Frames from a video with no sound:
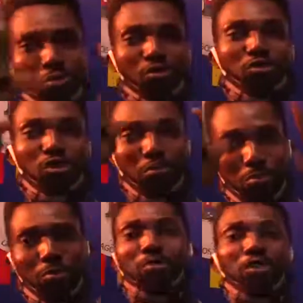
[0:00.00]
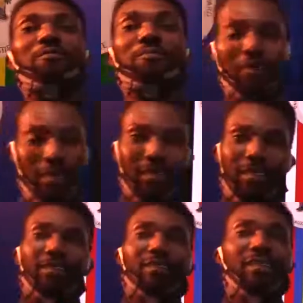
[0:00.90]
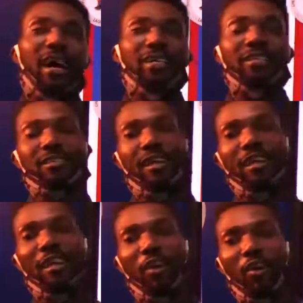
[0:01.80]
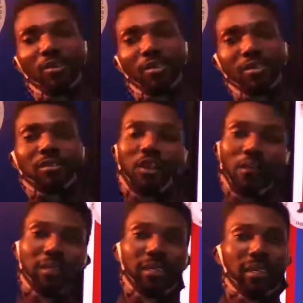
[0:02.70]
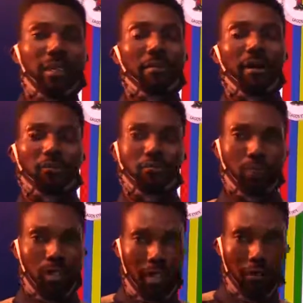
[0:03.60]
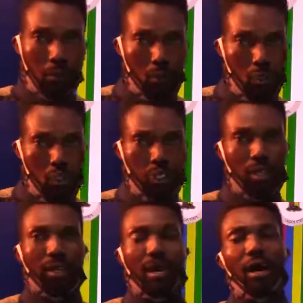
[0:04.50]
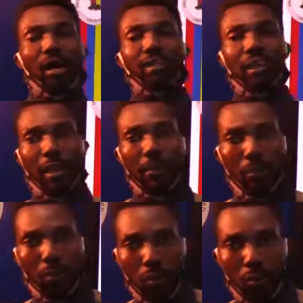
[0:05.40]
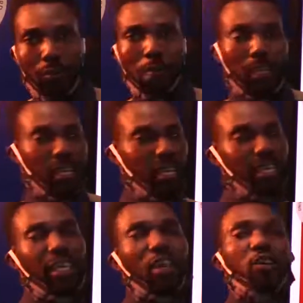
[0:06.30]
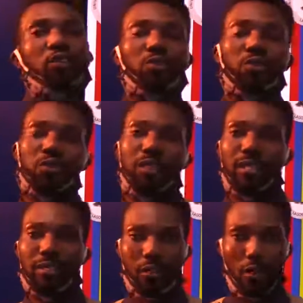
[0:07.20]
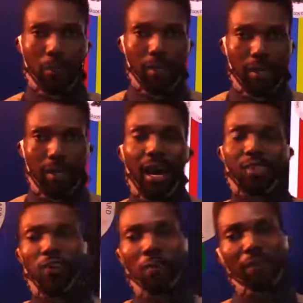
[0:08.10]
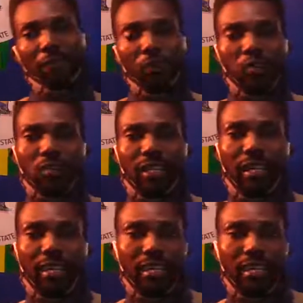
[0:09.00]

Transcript: push, push. That is telling us something about a push and a pull, leading us to today's topic. Our topic for today